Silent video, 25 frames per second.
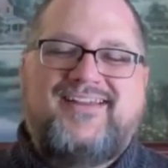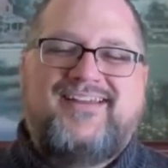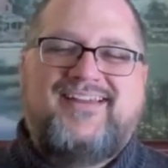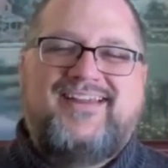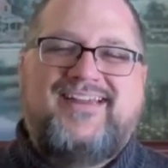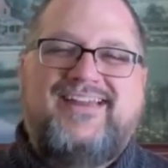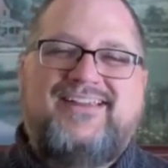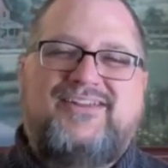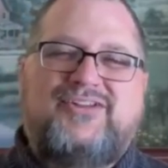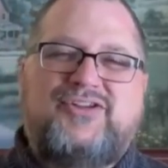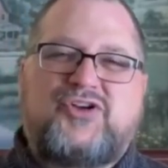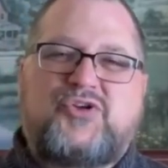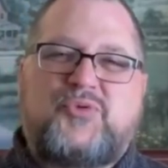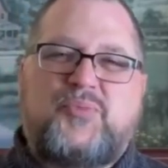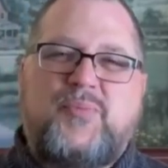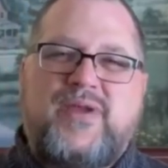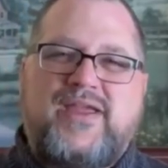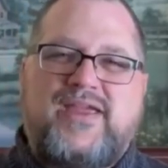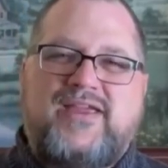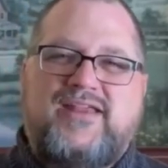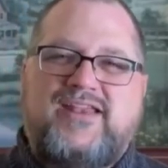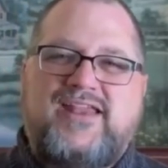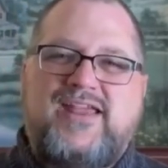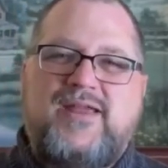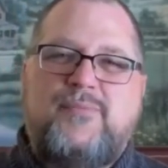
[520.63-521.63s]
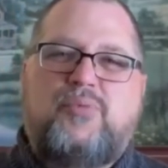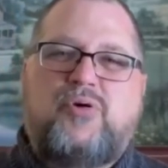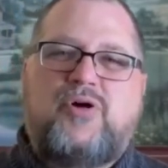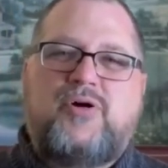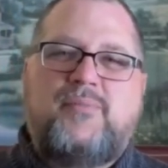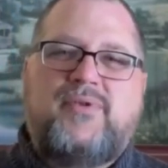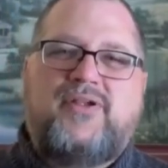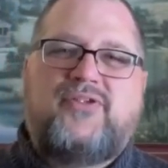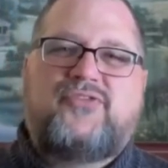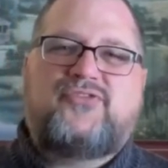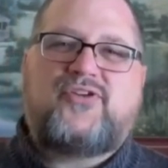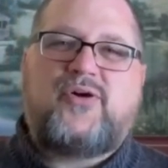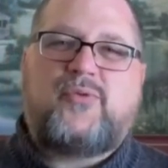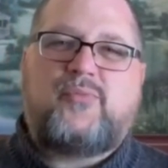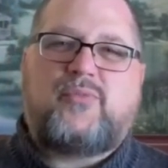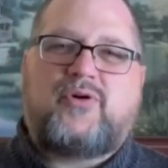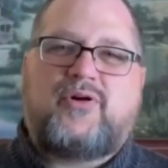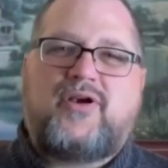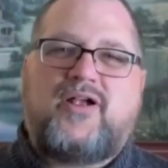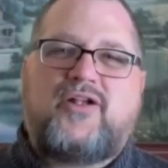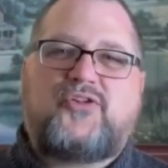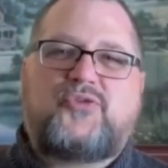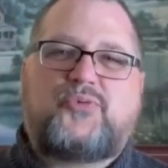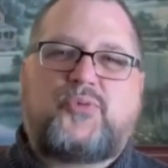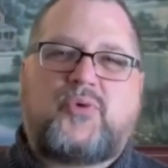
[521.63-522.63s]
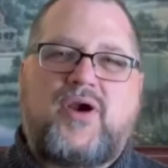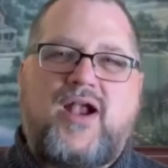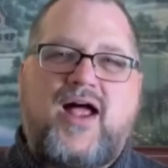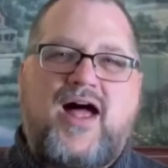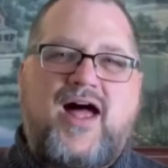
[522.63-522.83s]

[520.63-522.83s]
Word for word: he took me and he put me somewhere else where